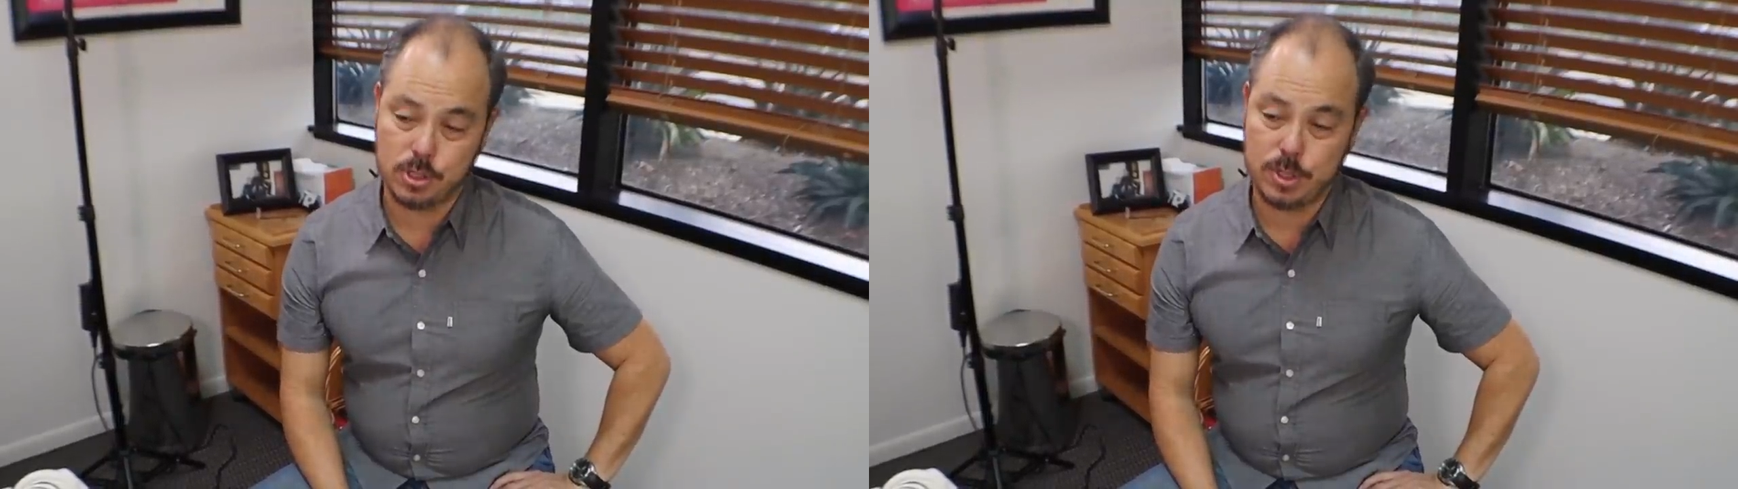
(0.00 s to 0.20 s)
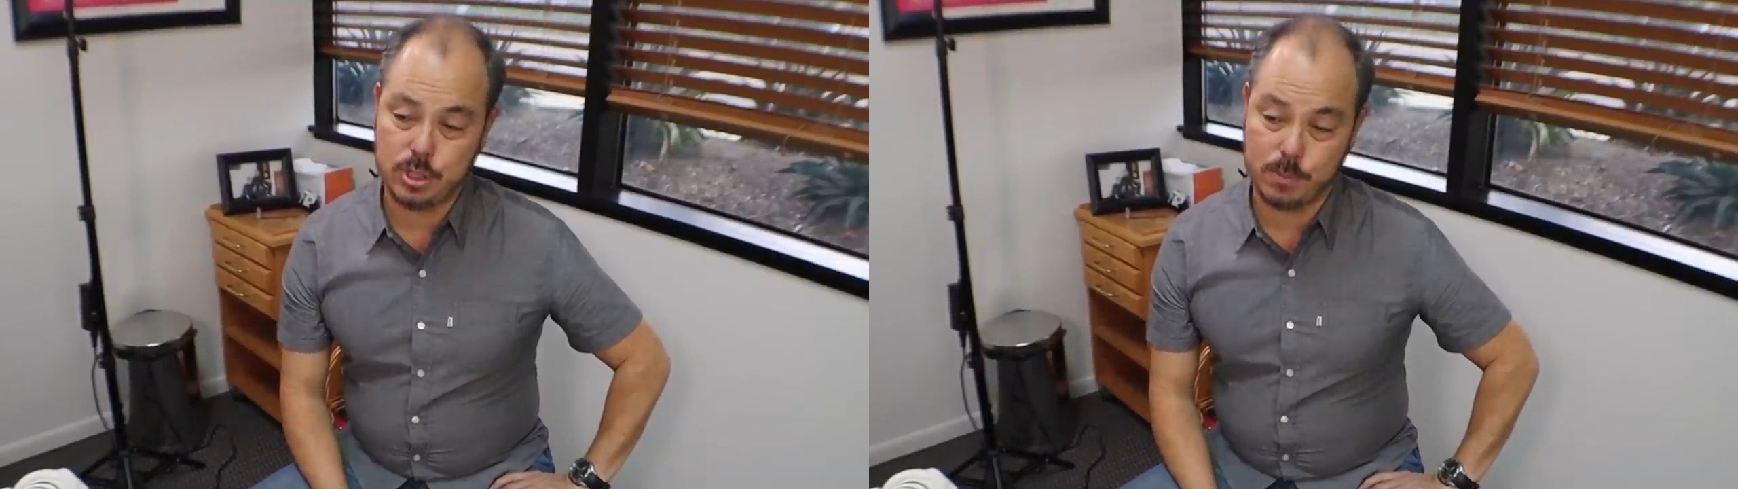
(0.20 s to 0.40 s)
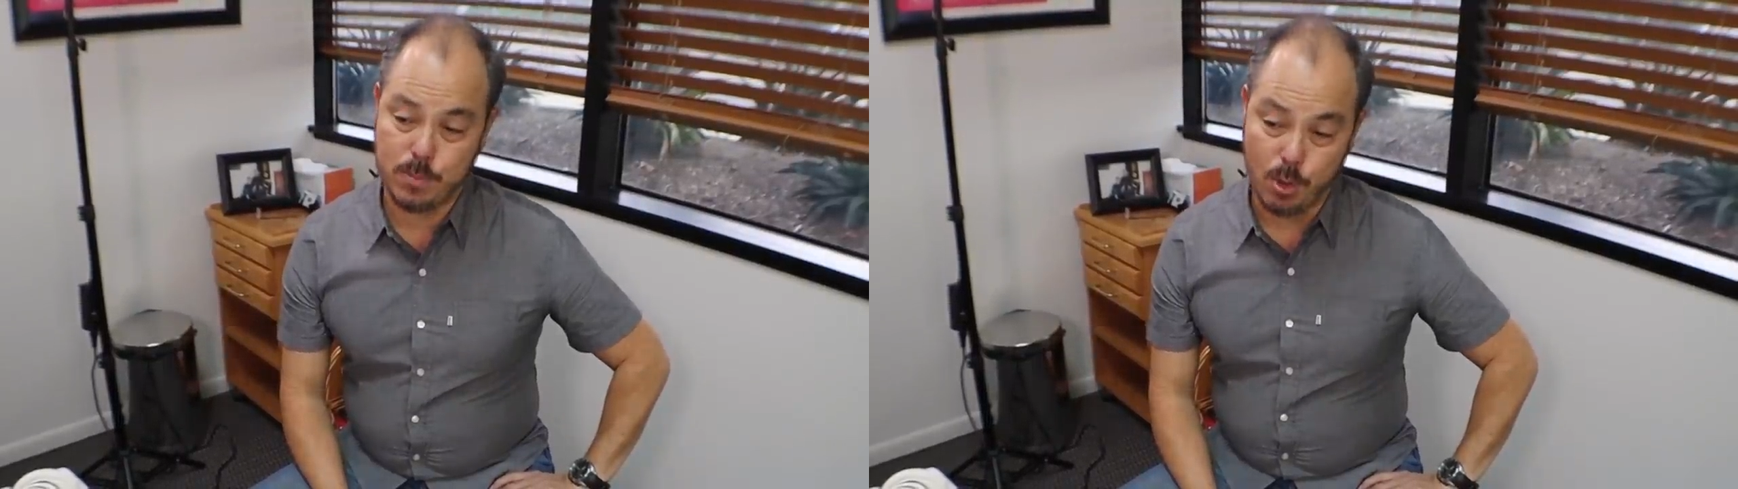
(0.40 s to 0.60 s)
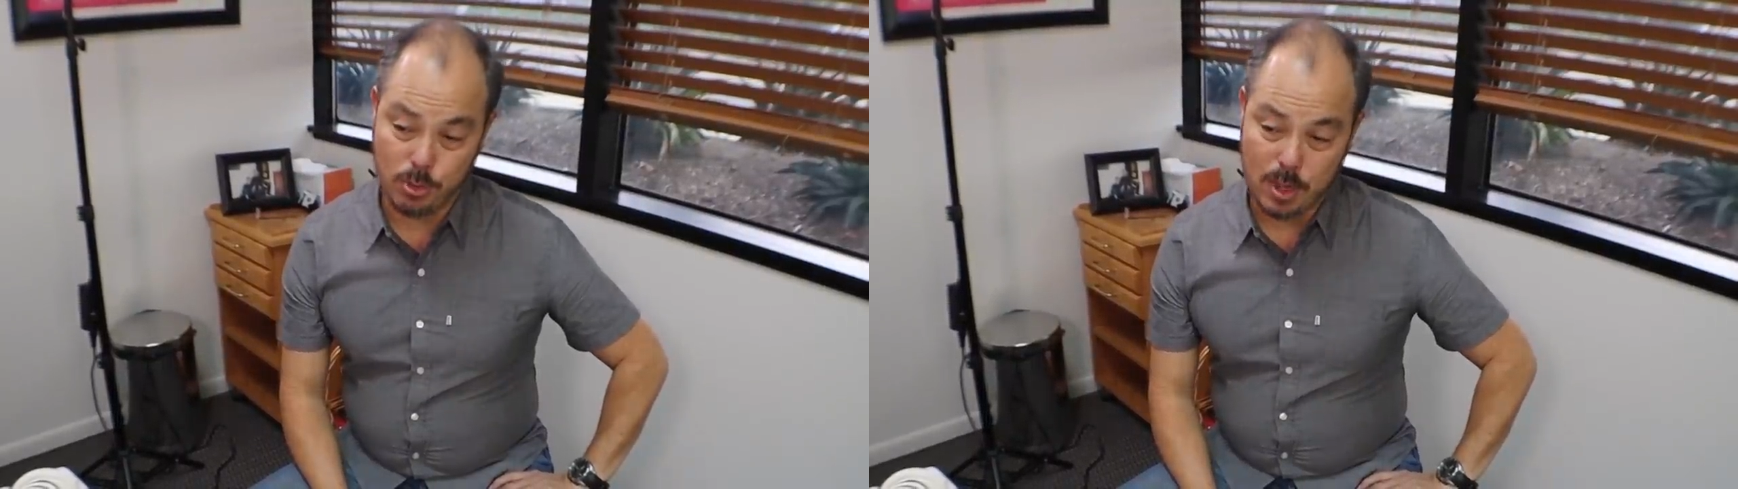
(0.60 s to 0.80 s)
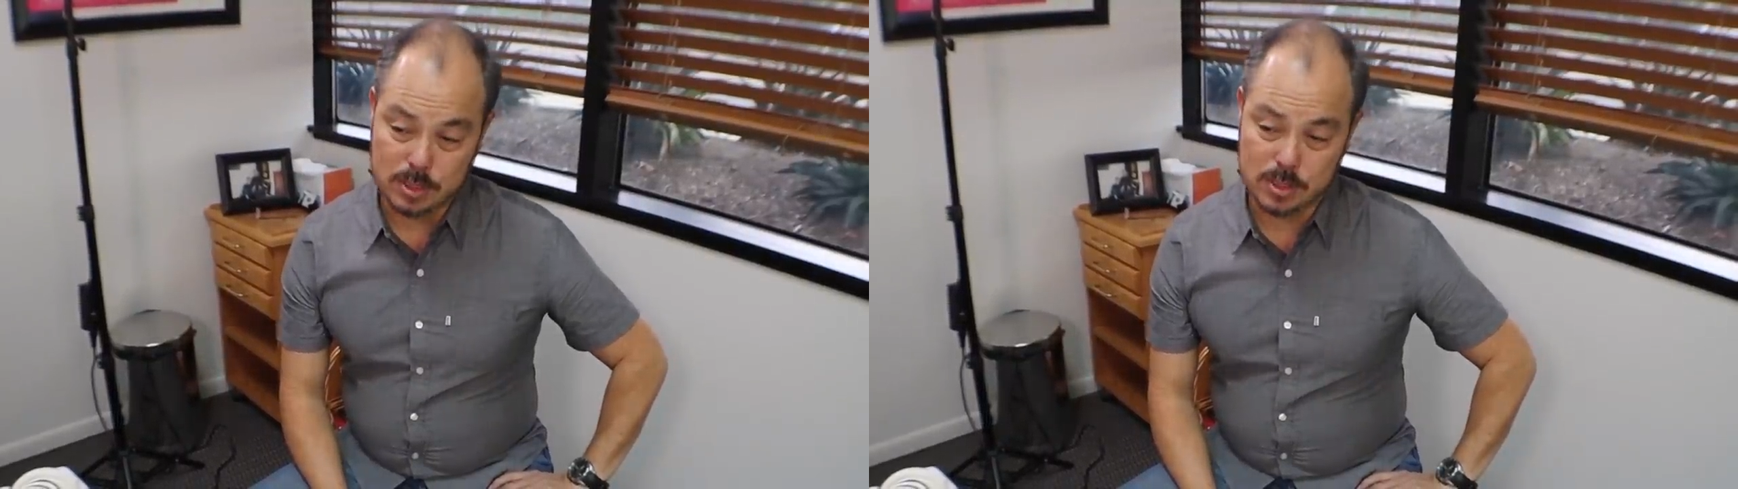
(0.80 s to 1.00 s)
So he took
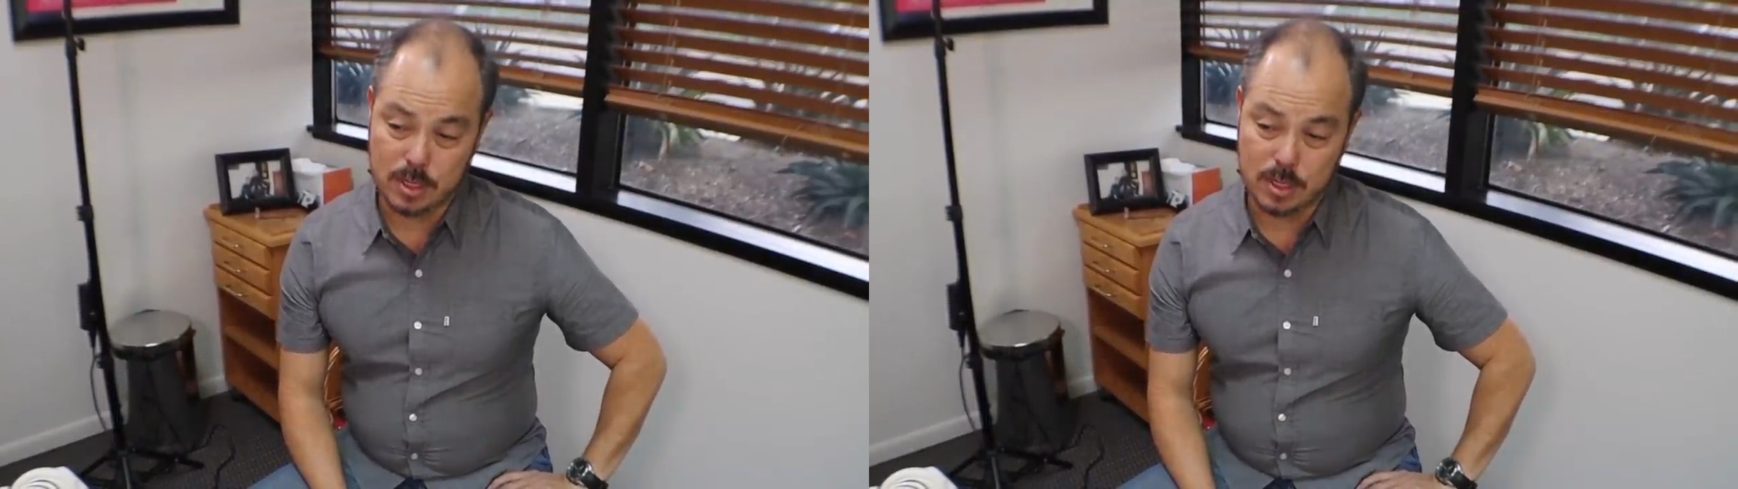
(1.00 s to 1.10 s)
both last